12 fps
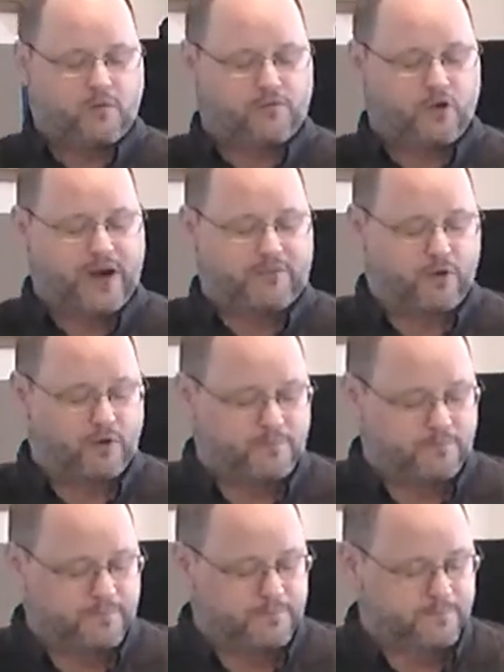forever.
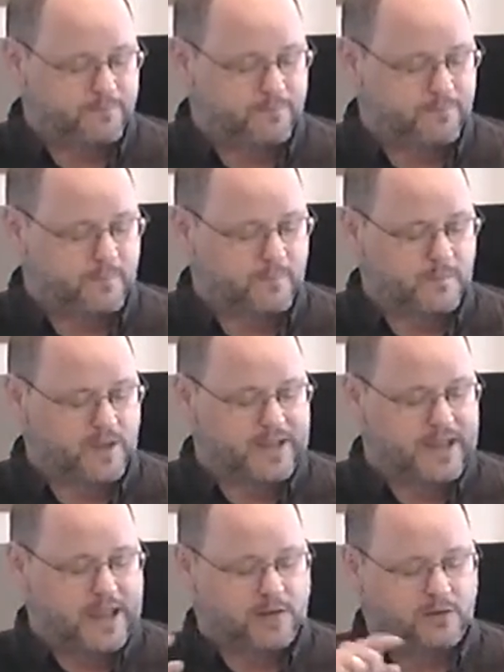
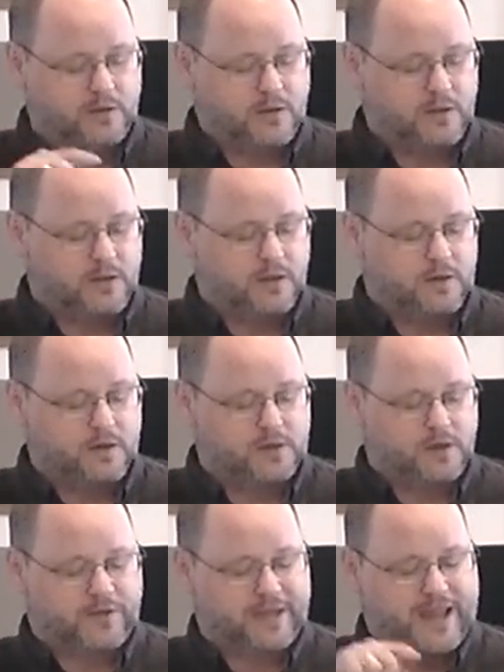Again,
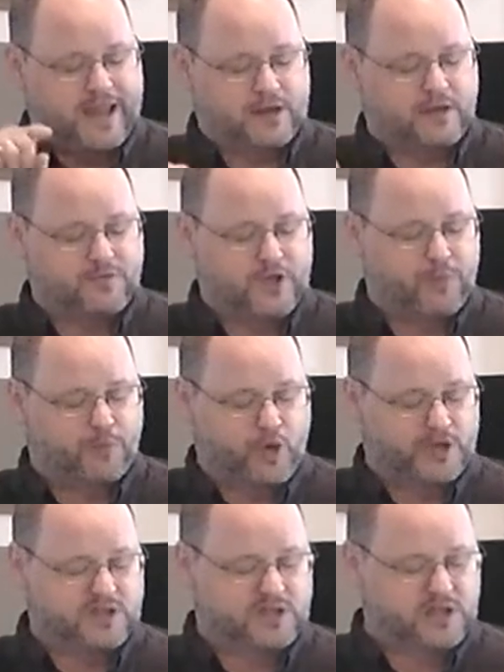till the end of the
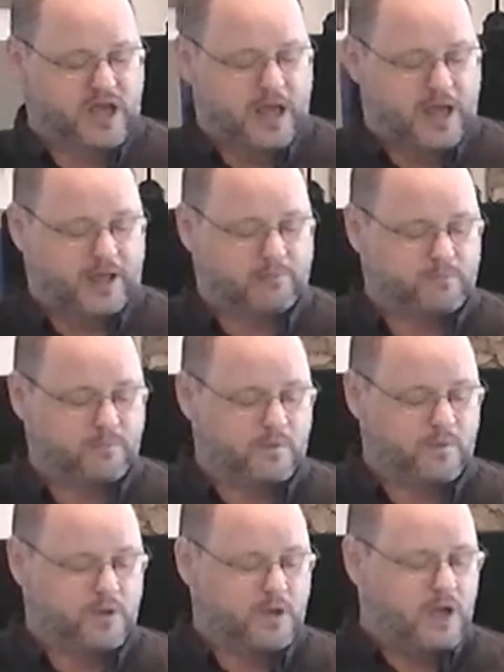appointed time,
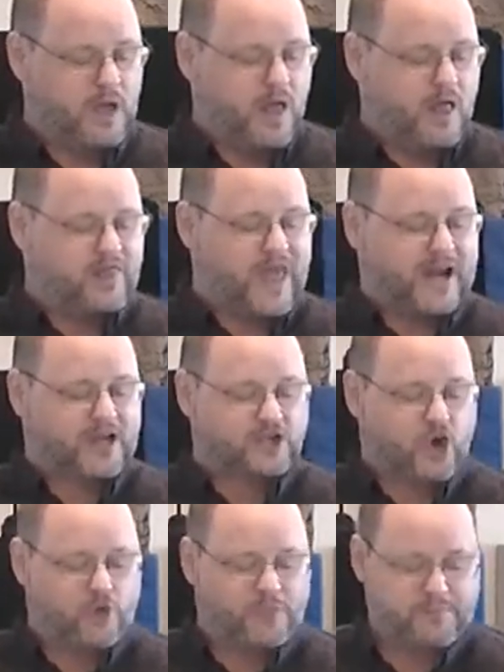that
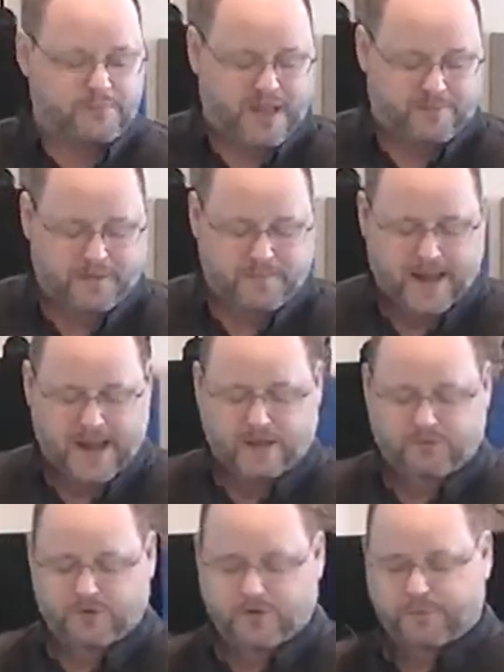atonement may be
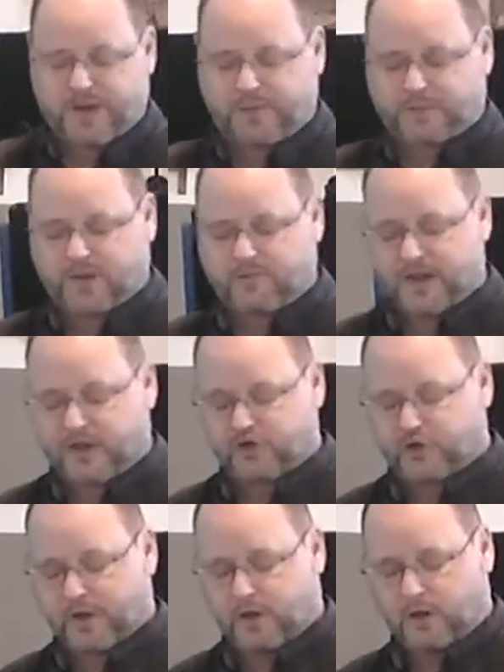made for the people of
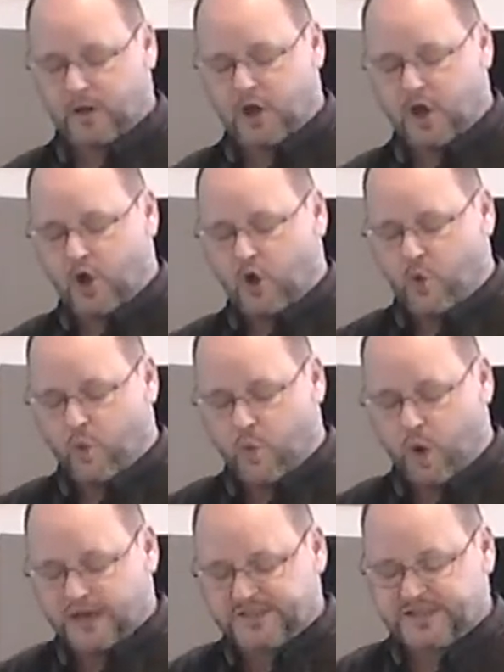Israel
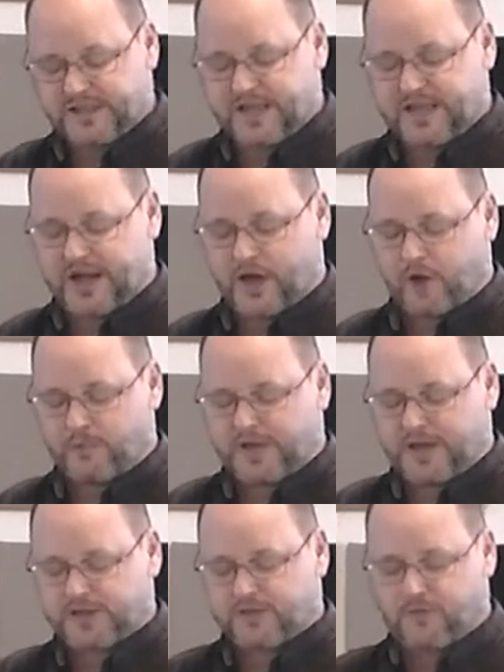once in a year
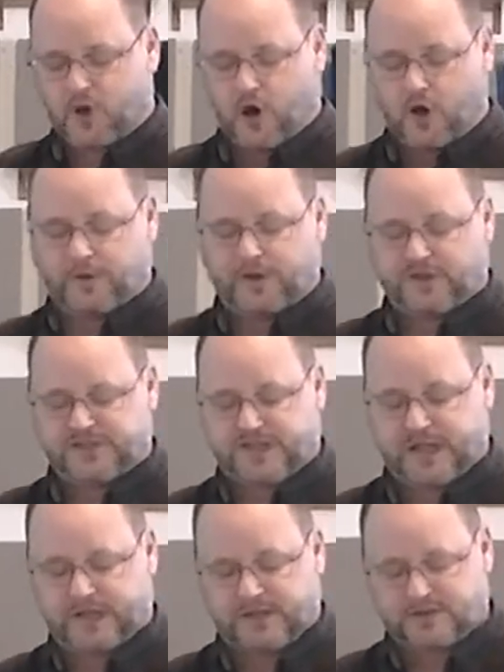because of all their
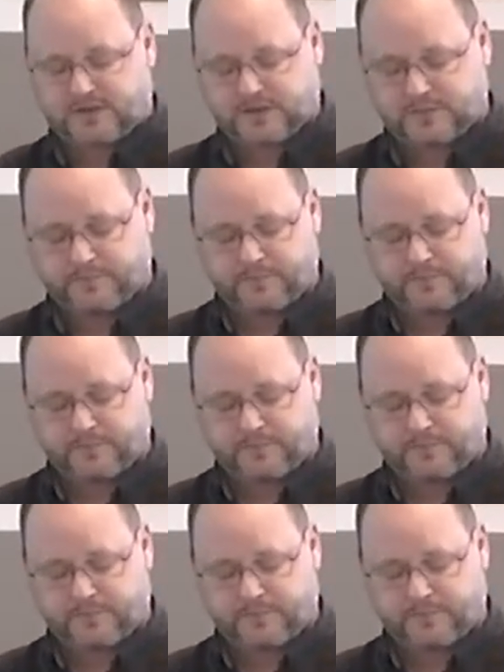sins.